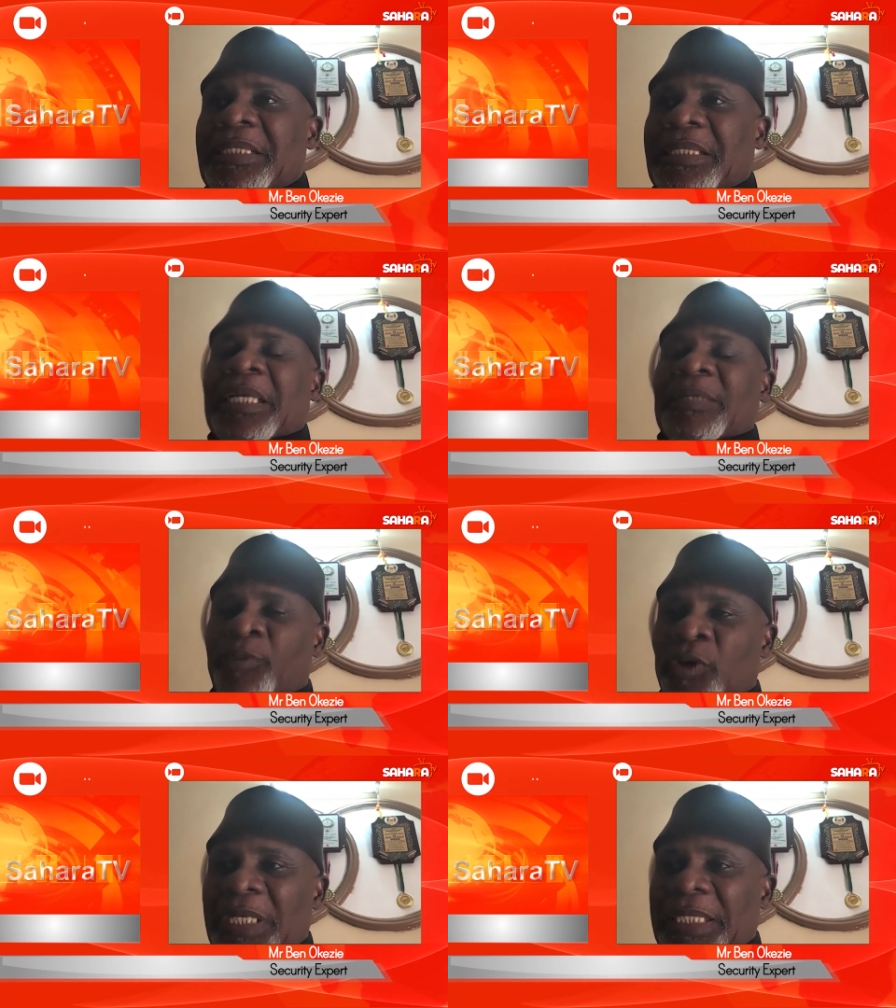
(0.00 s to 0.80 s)
state
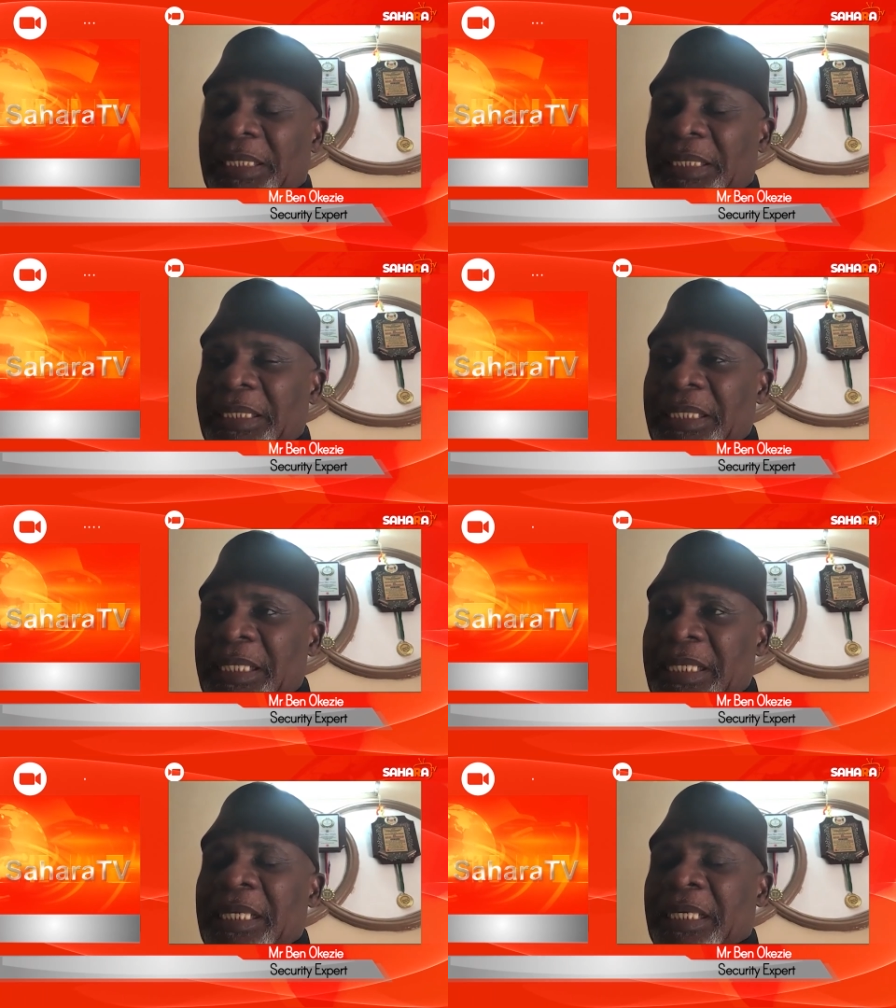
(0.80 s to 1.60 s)
police,
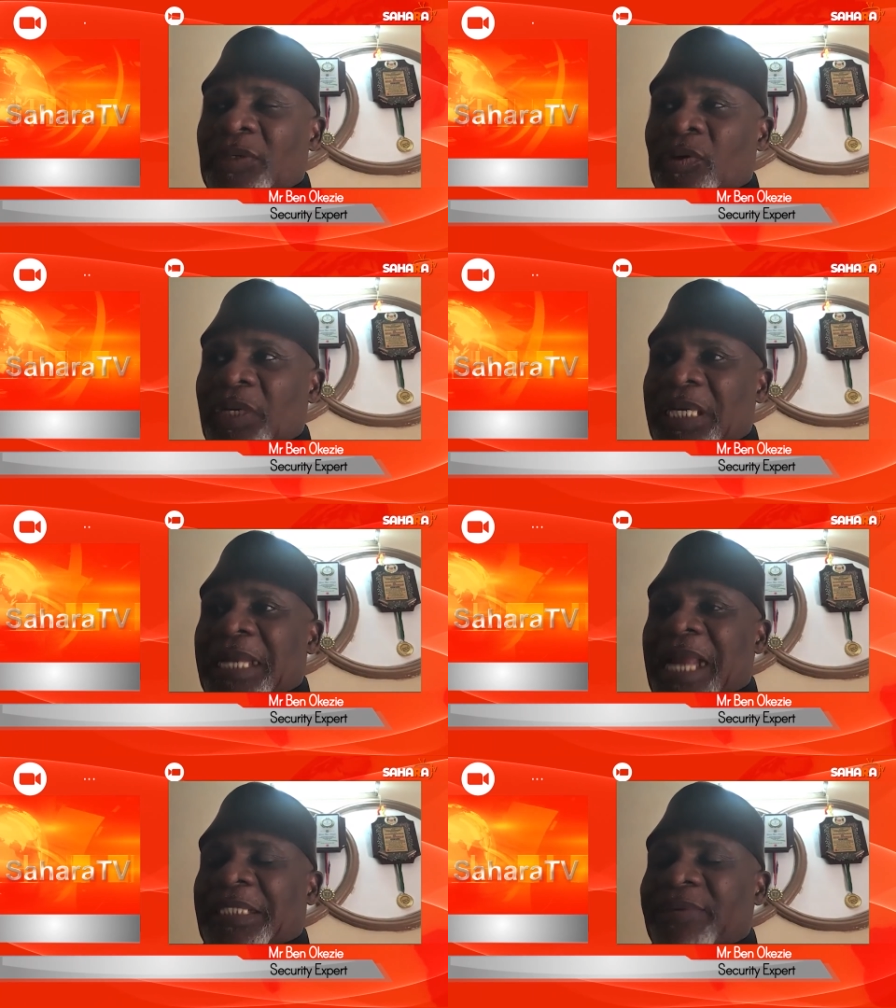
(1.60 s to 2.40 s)
you know, in
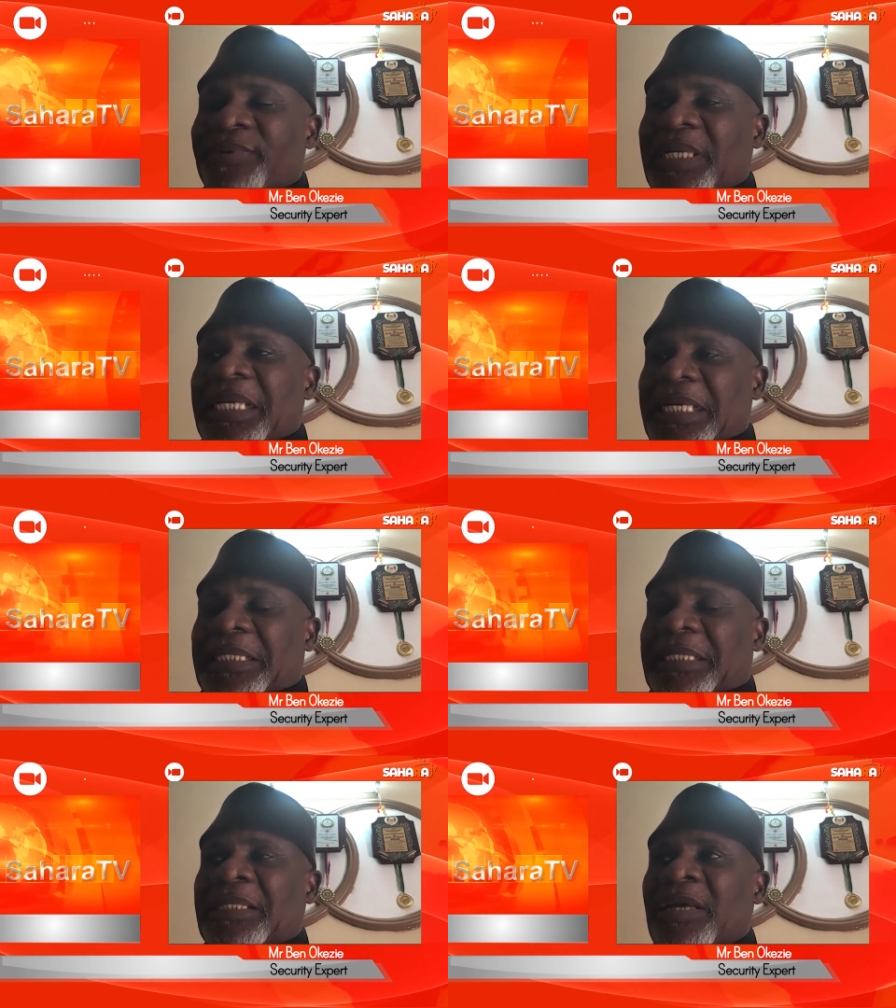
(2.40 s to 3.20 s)
achieving
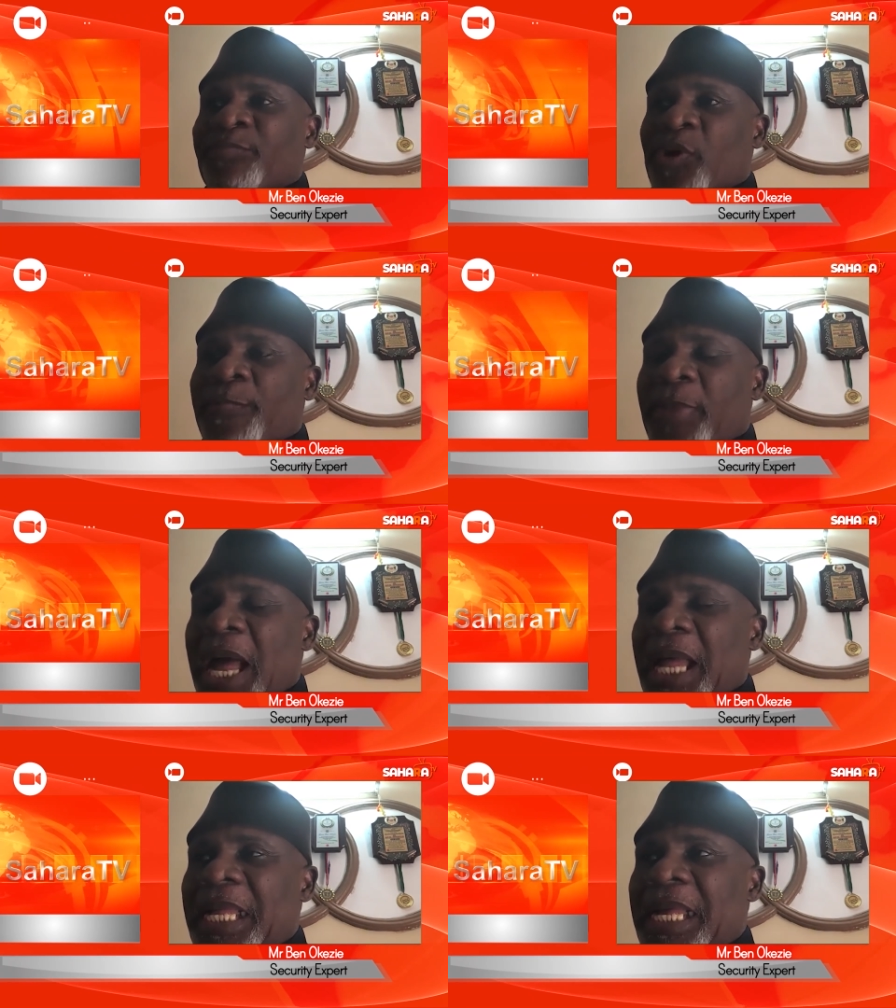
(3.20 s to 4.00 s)
its
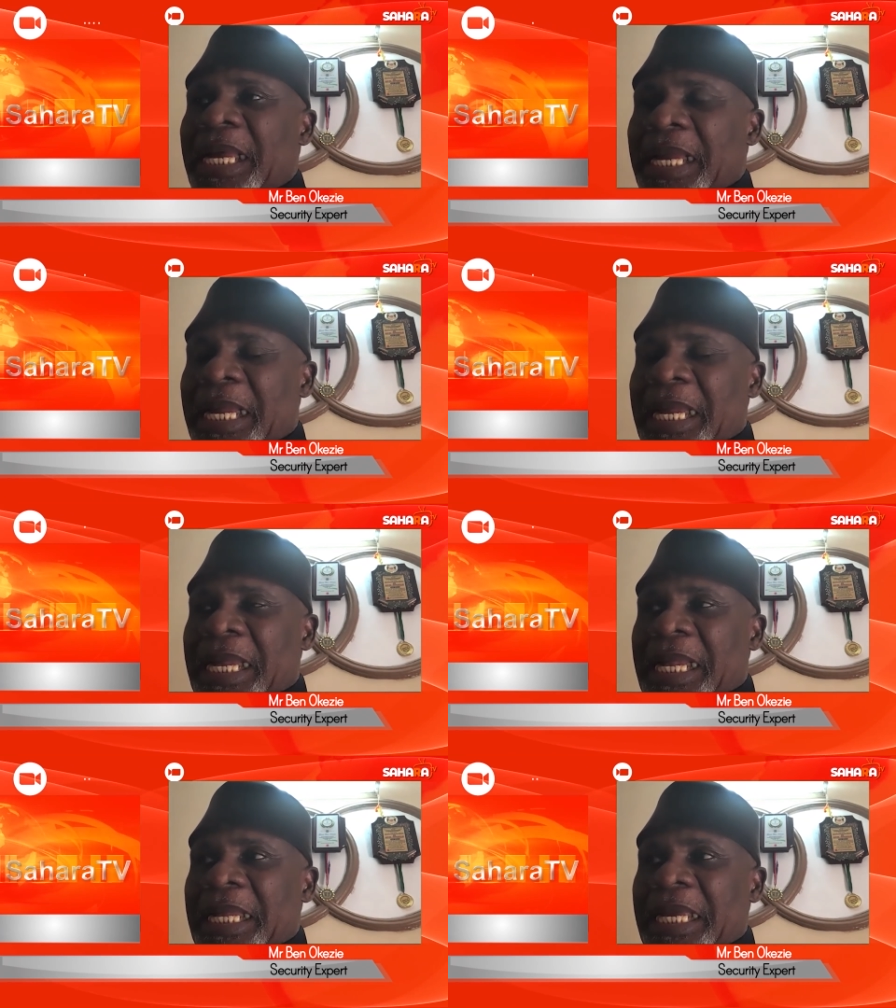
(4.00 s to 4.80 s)
proper
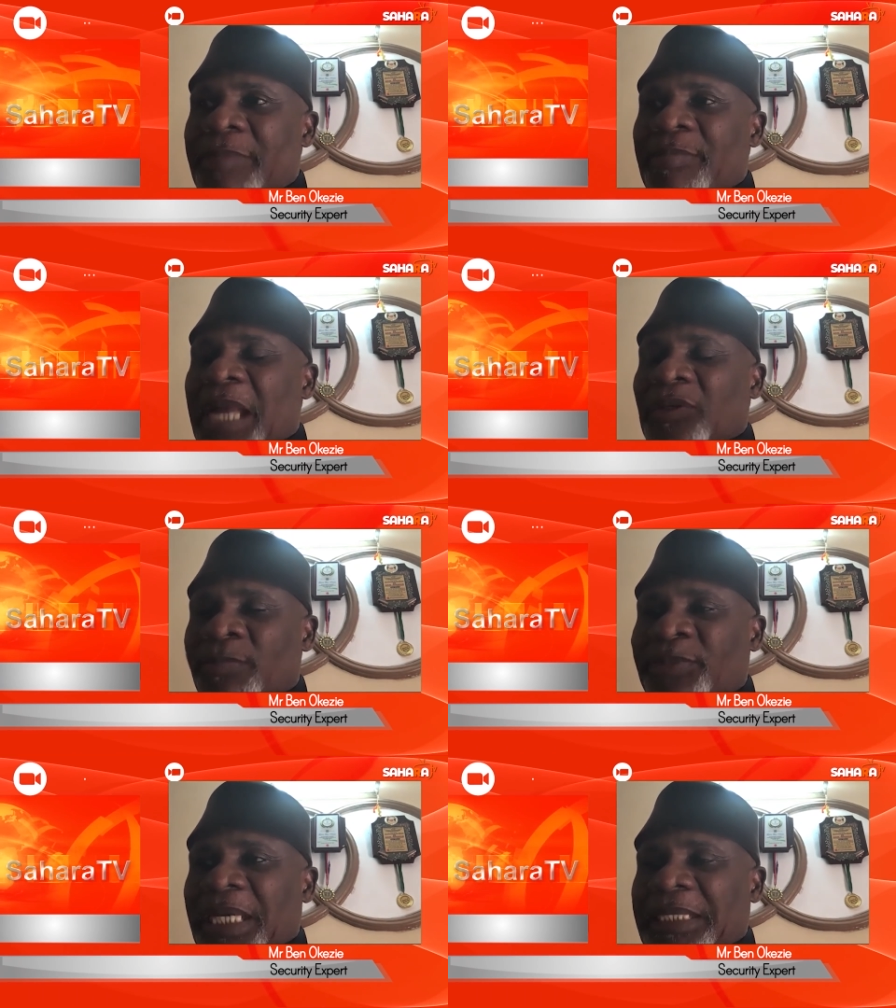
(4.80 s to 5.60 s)
uh, aim and
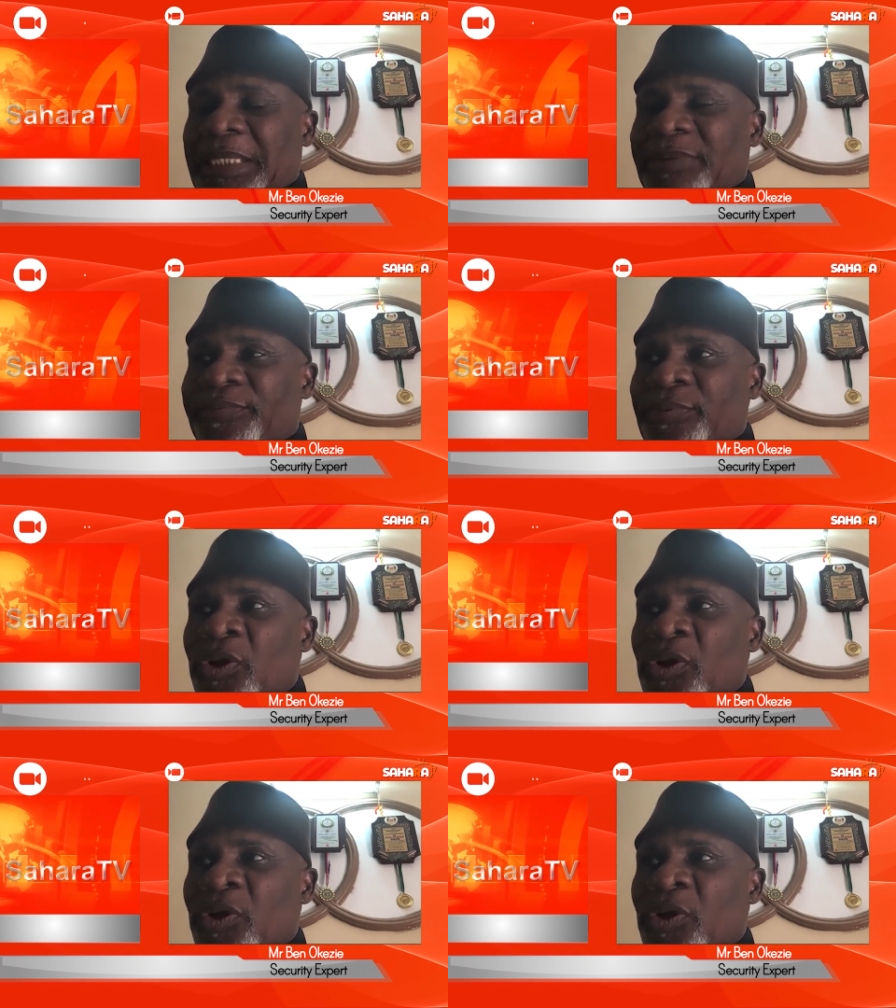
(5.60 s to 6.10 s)
objective.